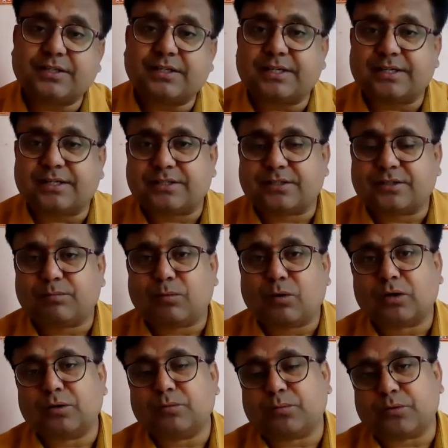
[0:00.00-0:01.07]
Eliot, a
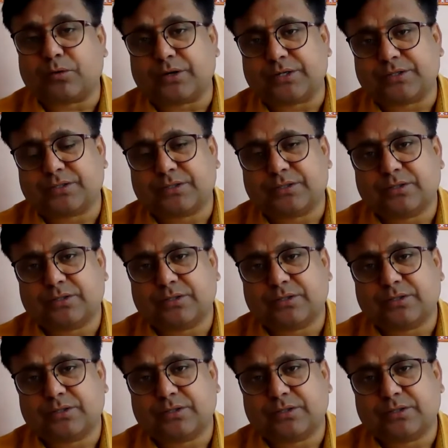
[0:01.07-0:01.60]
modern poet,